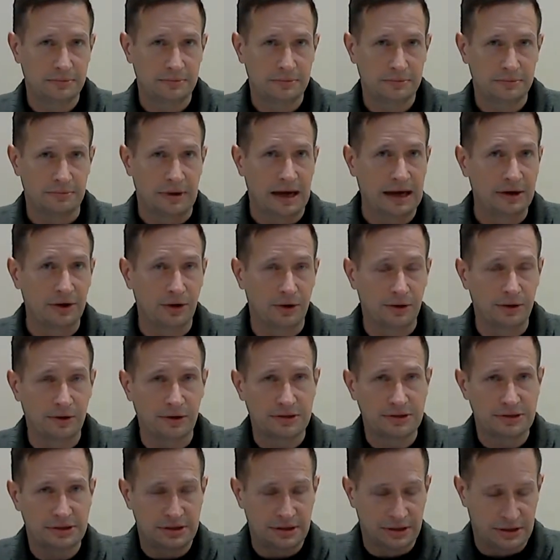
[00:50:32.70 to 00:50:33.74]
my goal
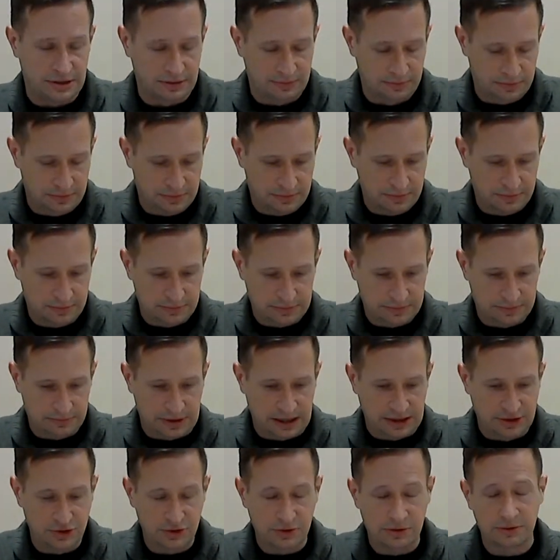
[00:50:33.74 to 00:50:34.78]
is to
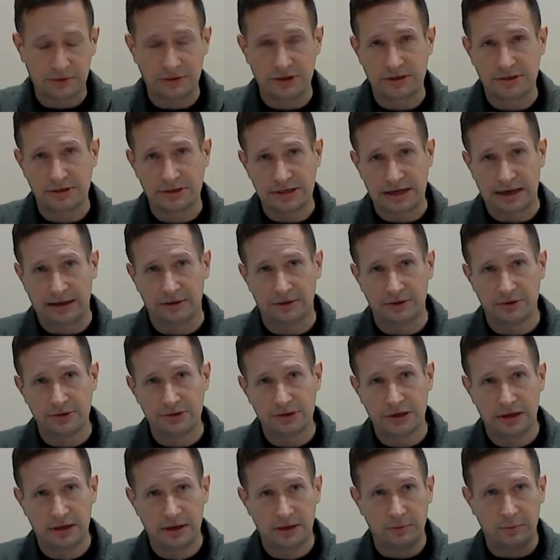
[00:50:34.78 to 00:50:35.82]
make sure that sailors,
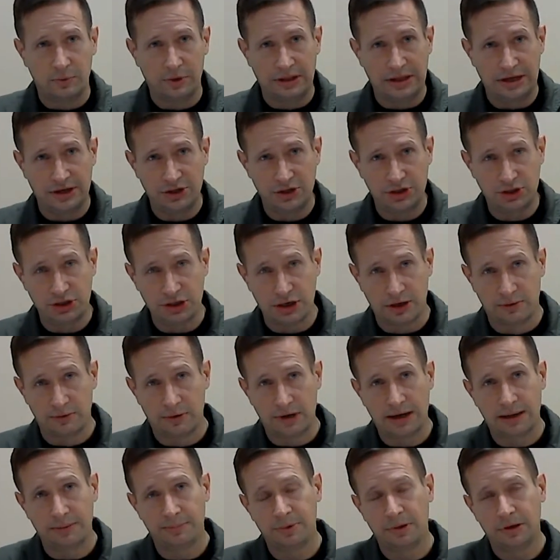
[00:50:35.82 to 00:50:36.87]
when they show
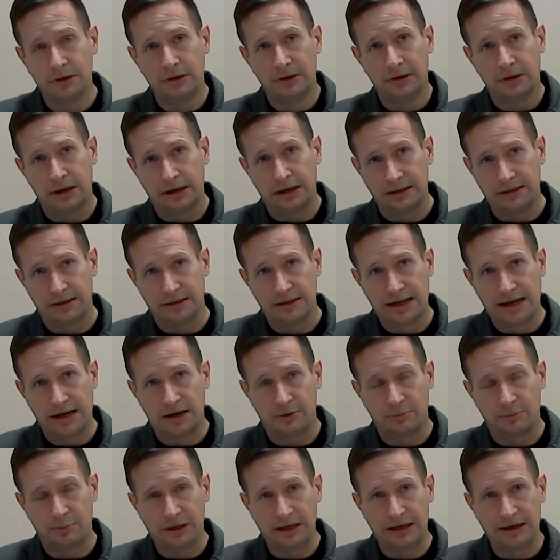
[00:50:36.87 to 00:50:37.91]
up and they're now
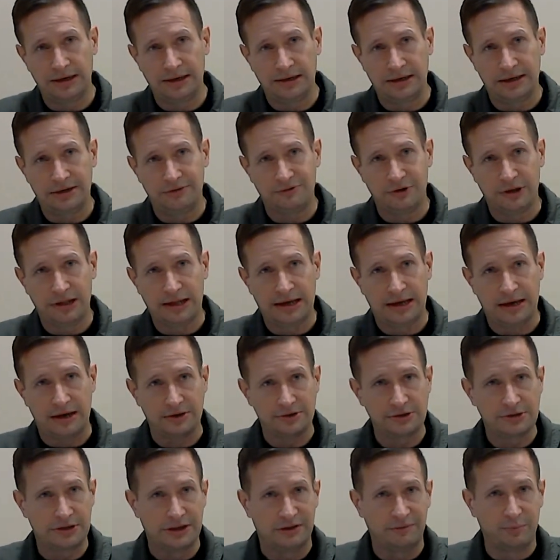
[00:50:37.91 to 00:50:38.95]
immediate need for the
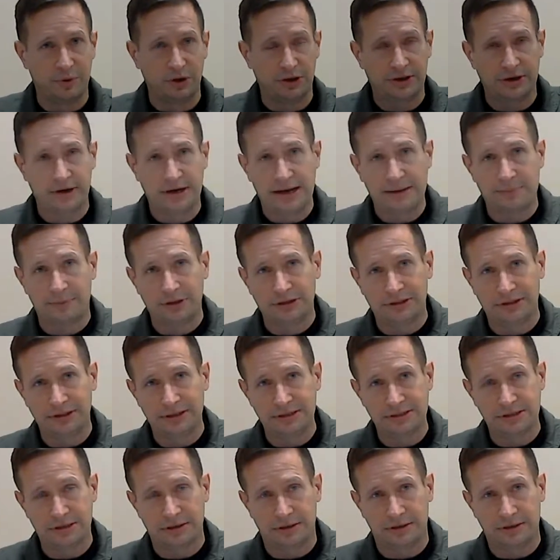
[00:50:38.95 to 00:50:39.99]
house, they put their name on the
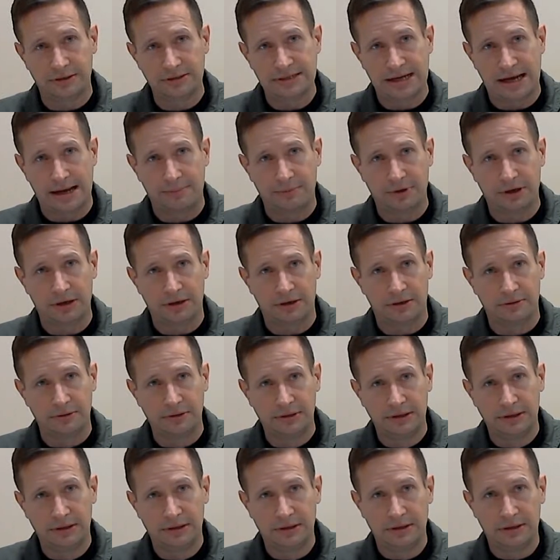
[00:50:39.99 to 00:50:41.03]
list a long time ago,
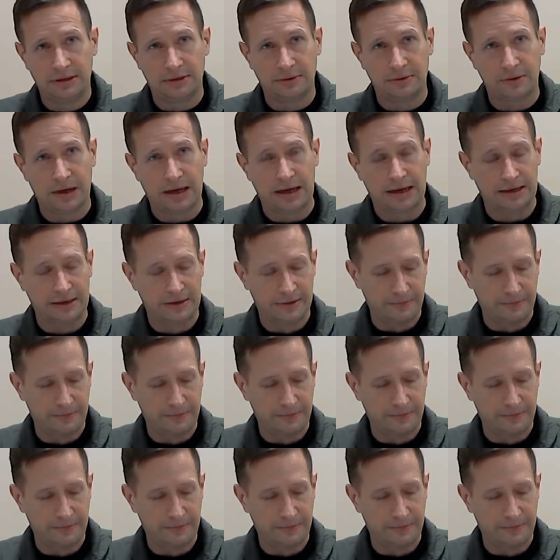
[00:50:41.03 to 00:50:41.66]
okay?